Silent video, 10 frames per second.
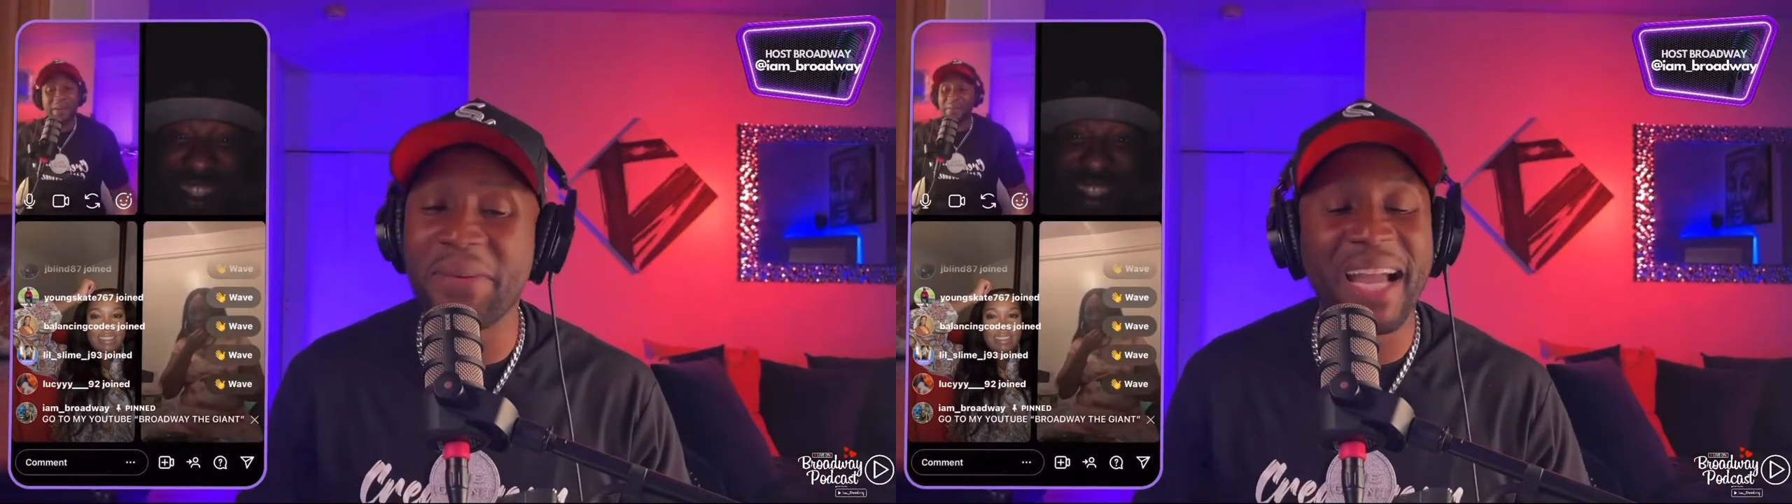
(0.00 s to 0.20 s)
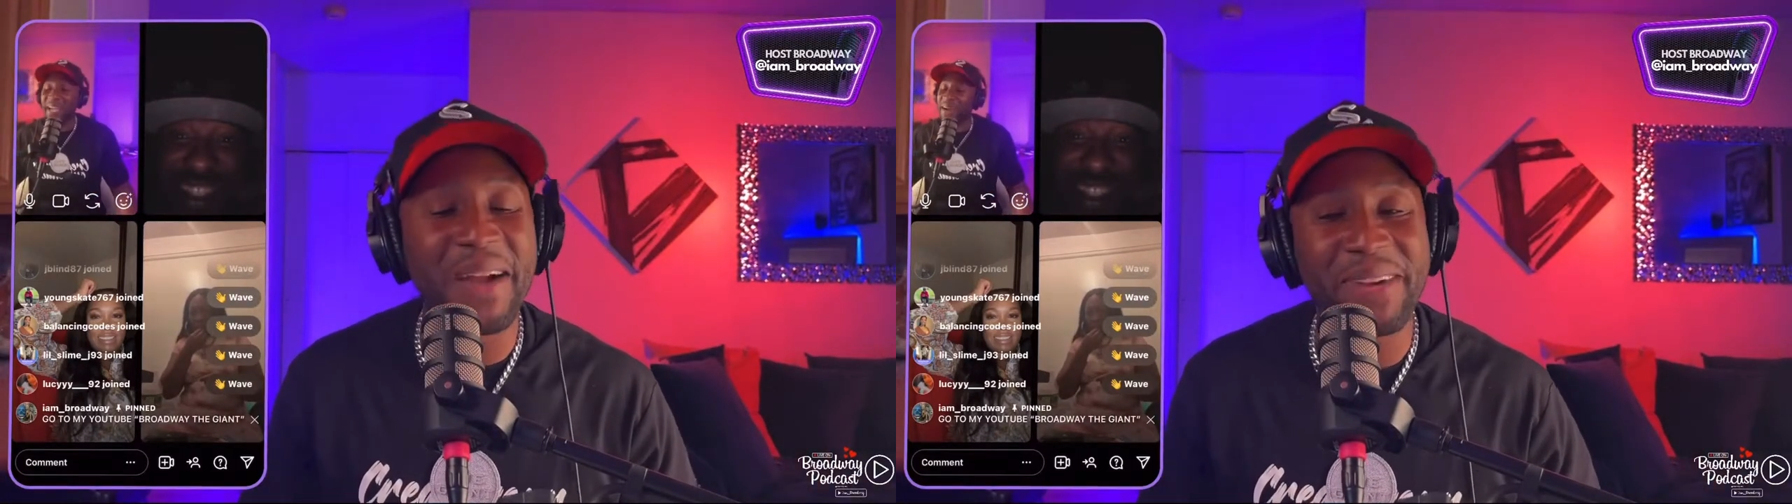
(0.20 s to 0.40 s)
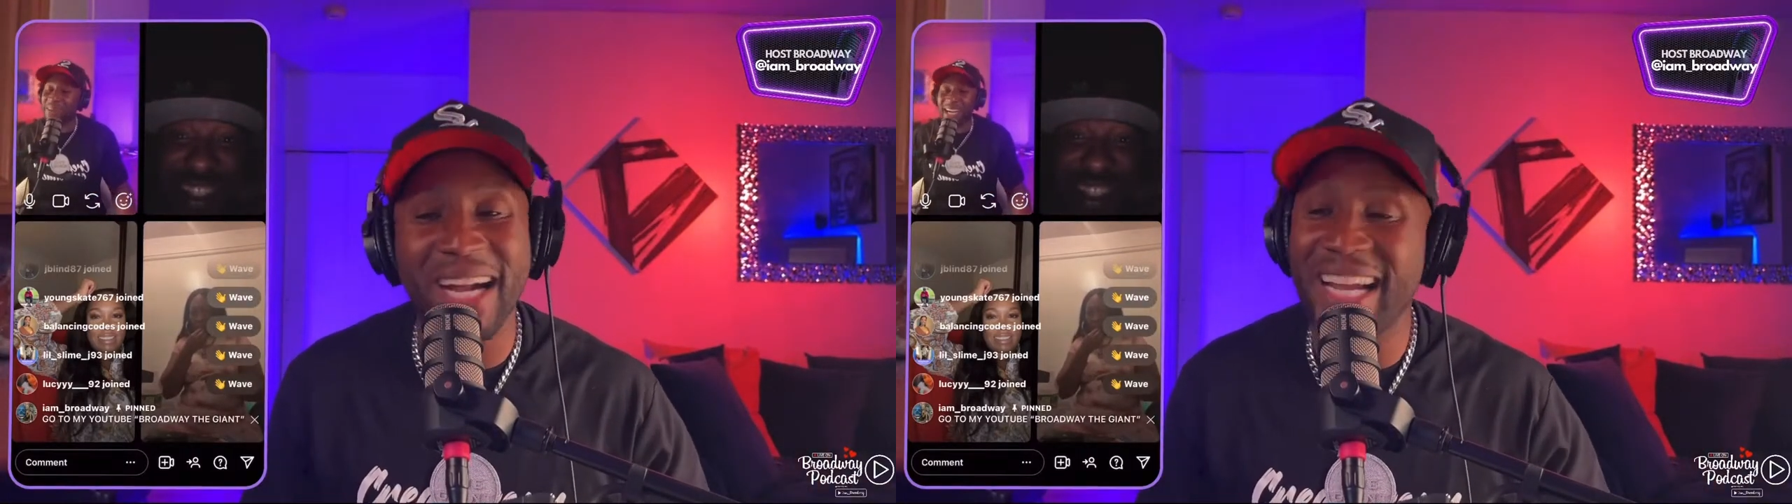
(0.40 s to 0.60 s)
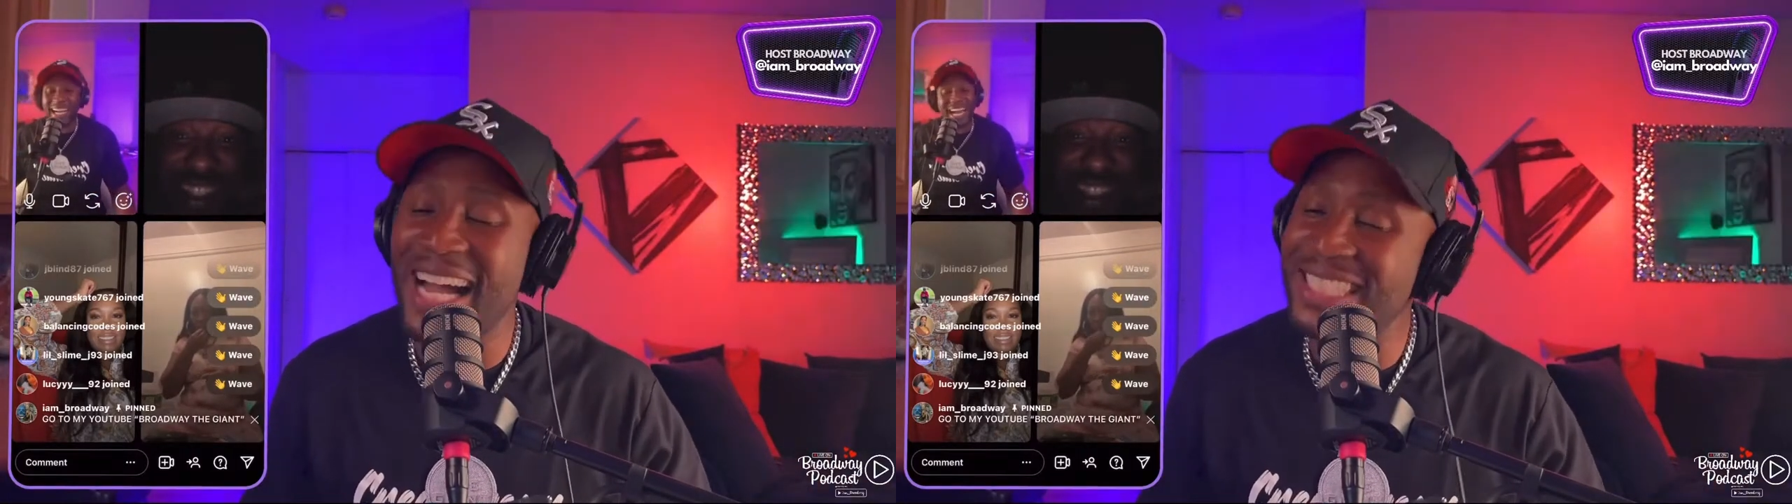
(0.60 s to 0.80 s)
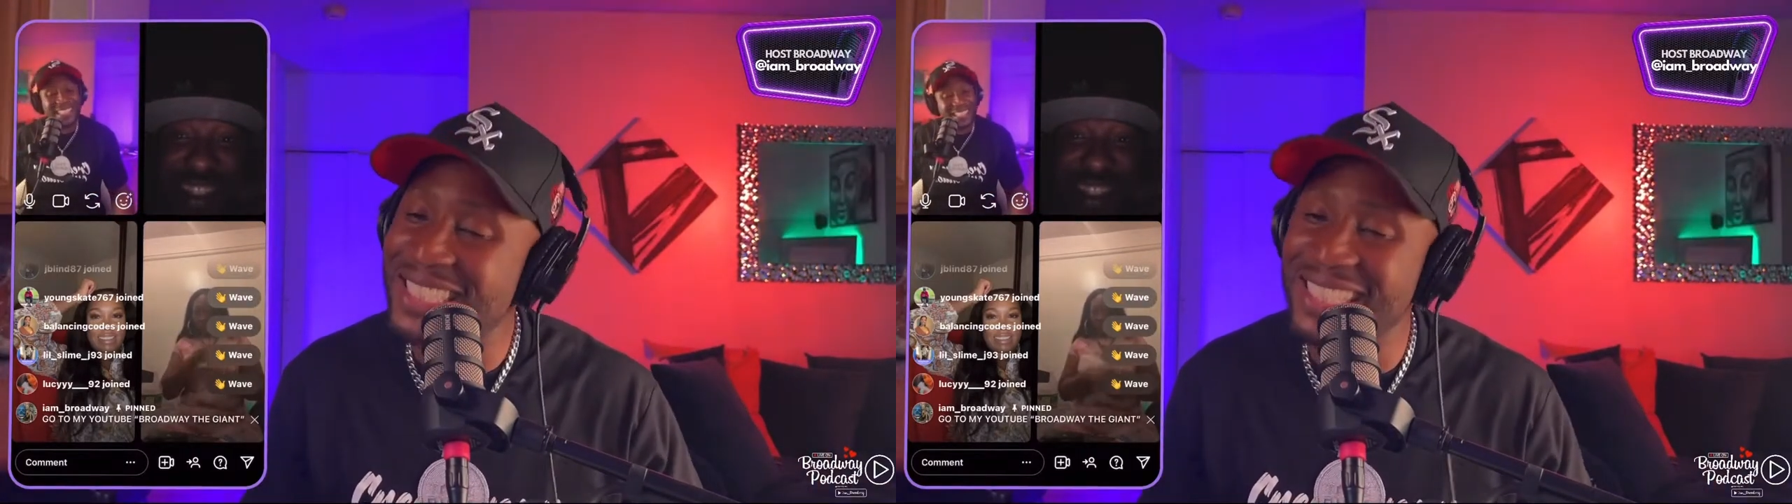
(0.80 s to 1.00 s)
We got my
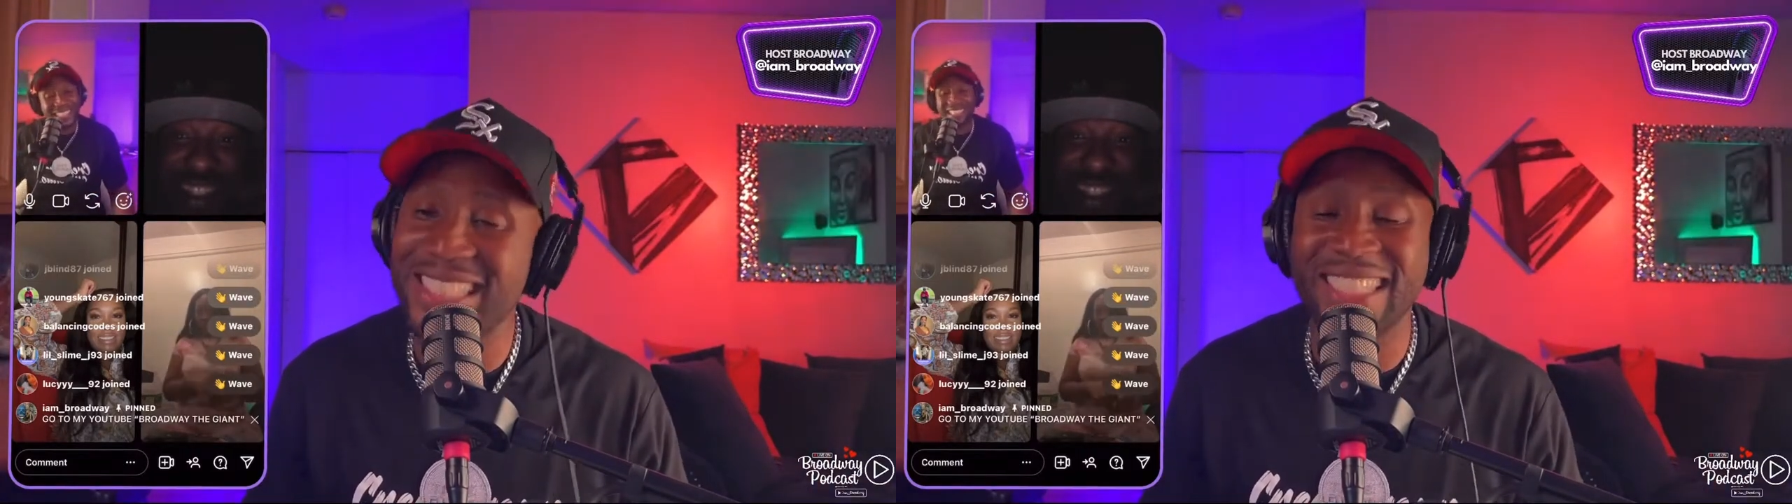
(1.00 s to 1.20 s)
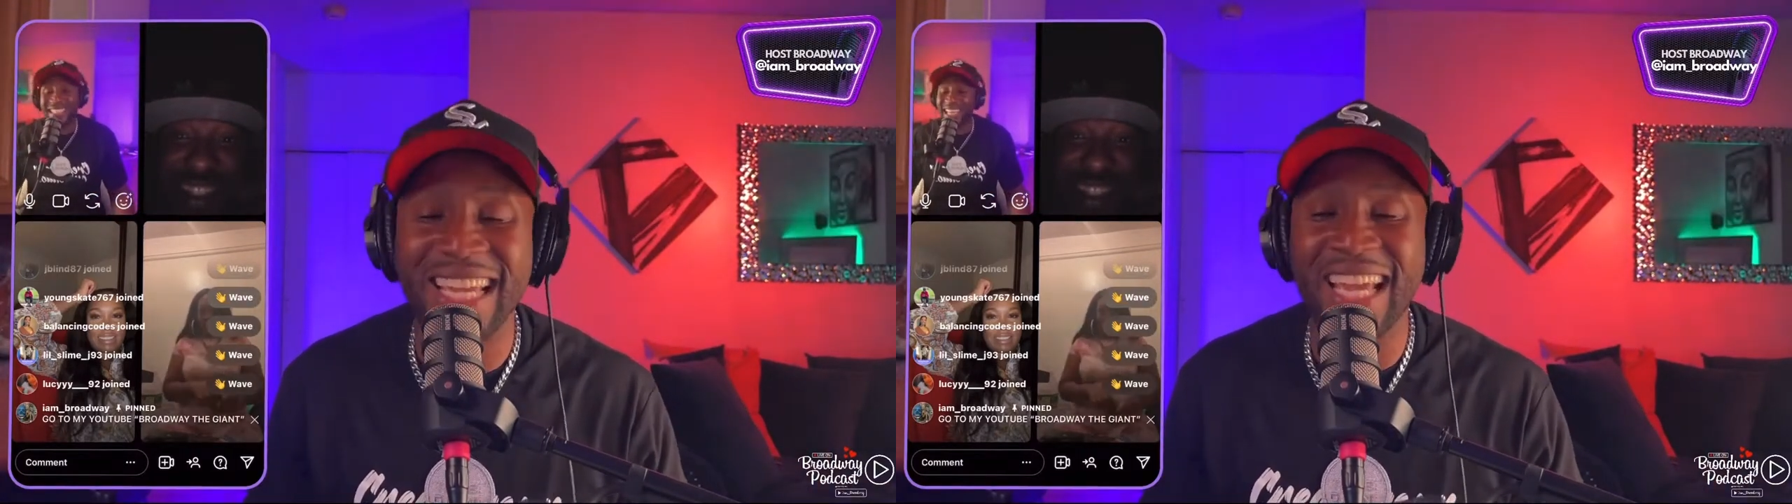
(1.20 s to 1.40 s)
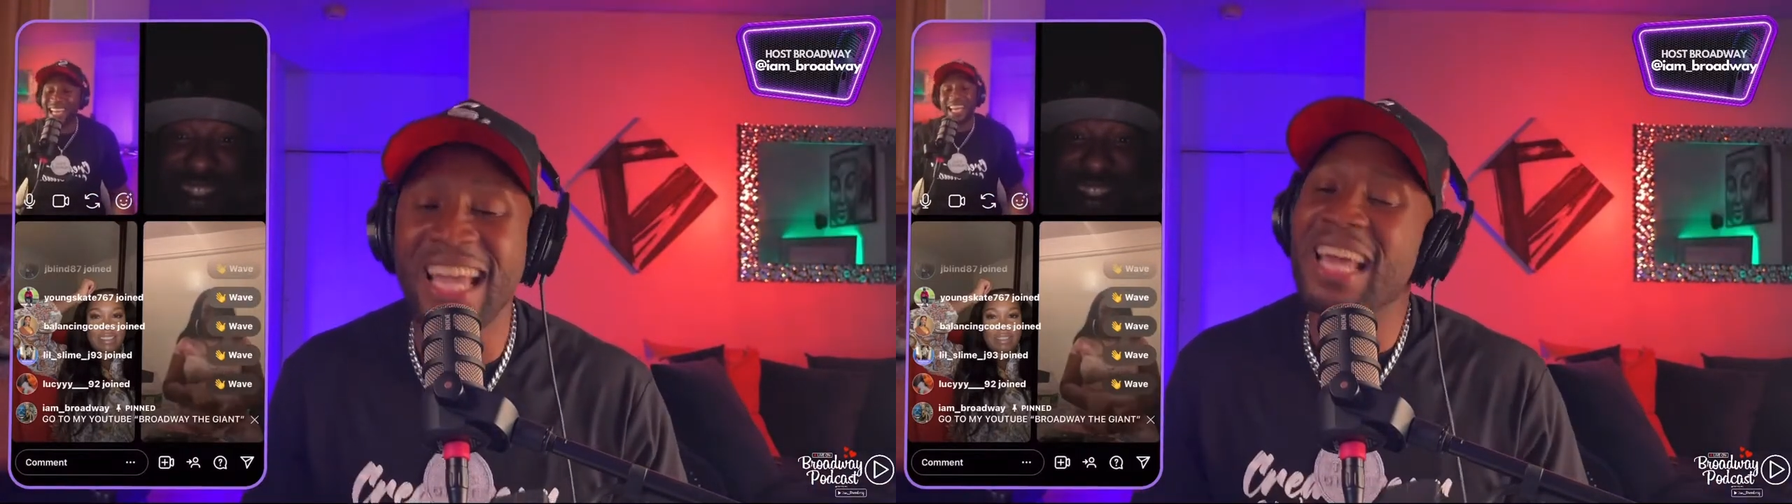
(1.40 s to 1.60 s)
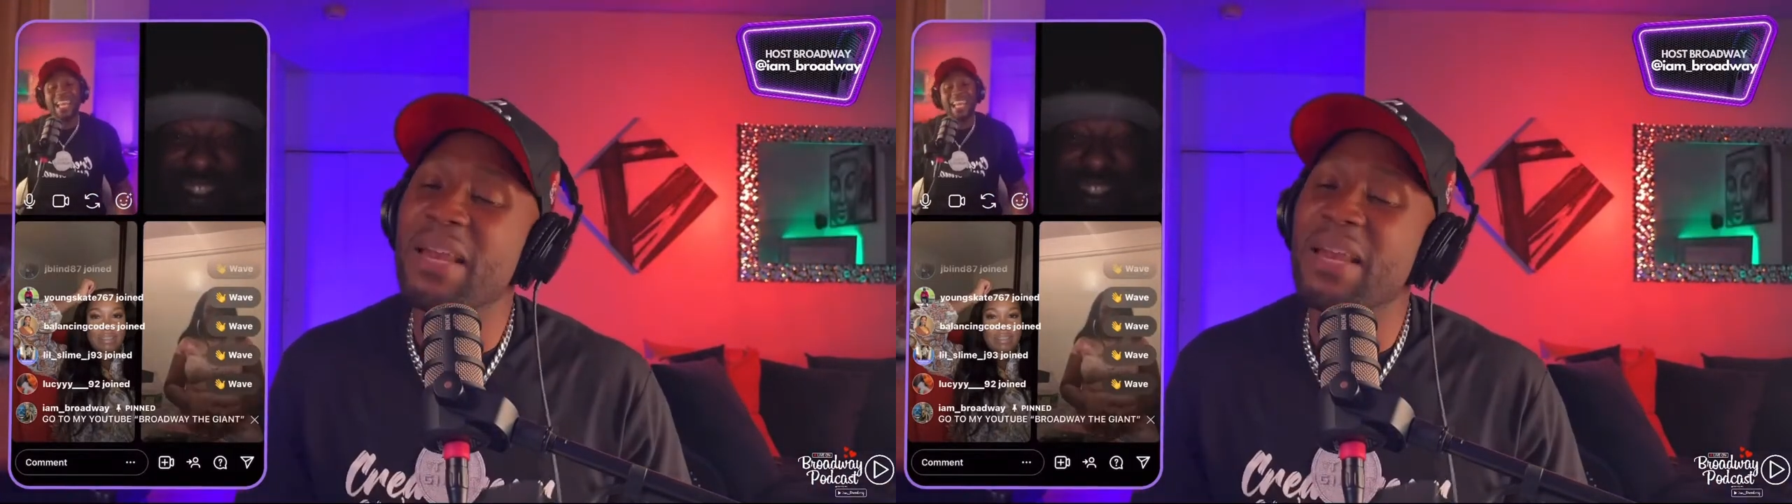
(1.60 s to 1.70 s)
guy, Sincere.